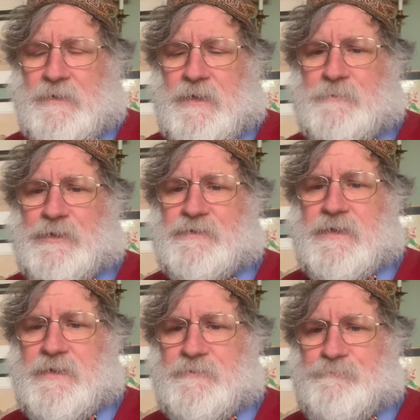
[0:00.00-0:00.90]
and about the
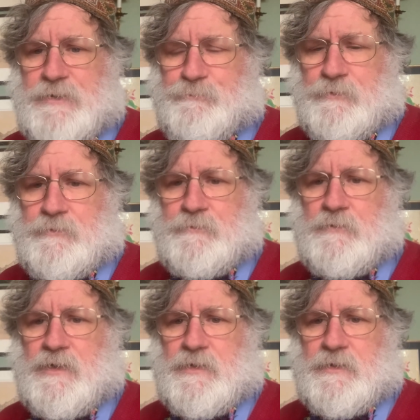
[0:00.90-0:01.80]
care of people
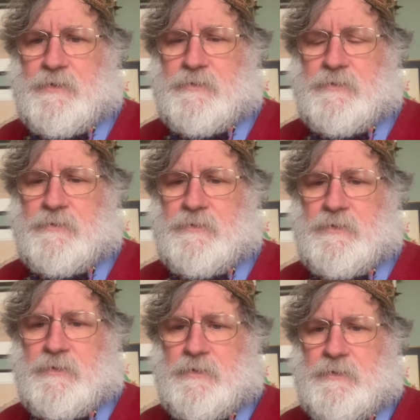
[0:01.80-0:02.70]
who are
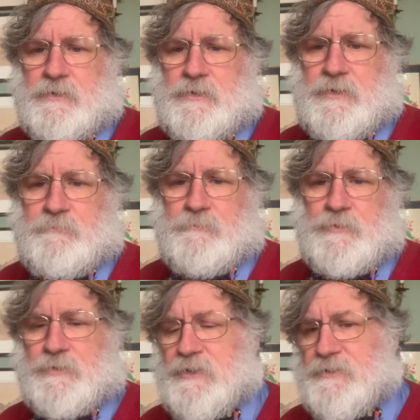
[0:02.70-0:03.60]

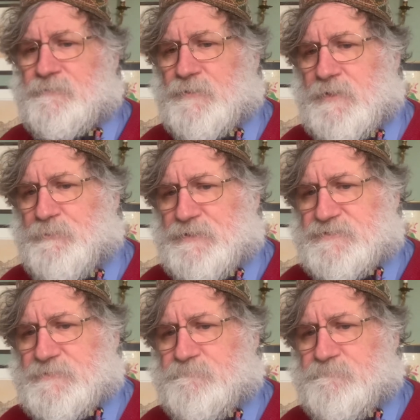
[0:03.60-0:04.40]
looking over the abyss